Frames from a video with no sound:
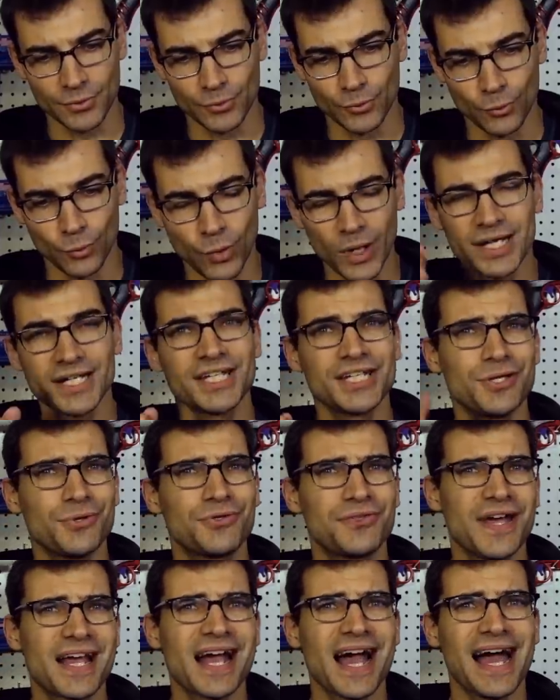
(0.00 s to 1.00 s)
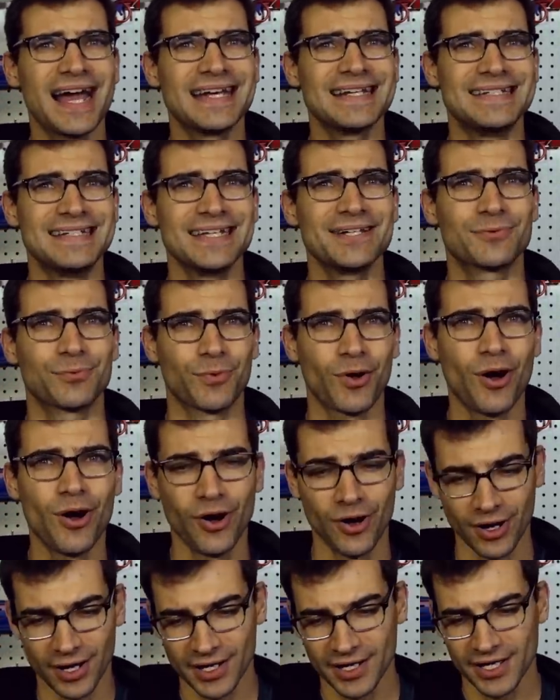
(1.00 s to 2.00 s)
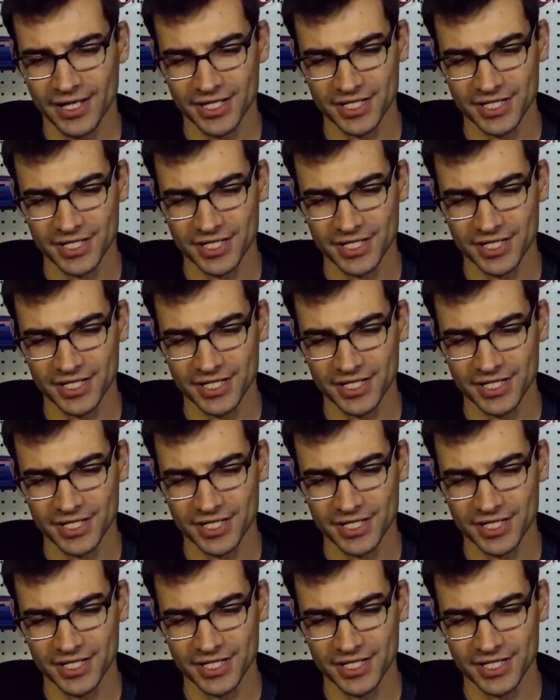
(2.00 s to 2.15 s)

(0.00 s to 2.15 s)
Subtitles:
What do you think I did wrong?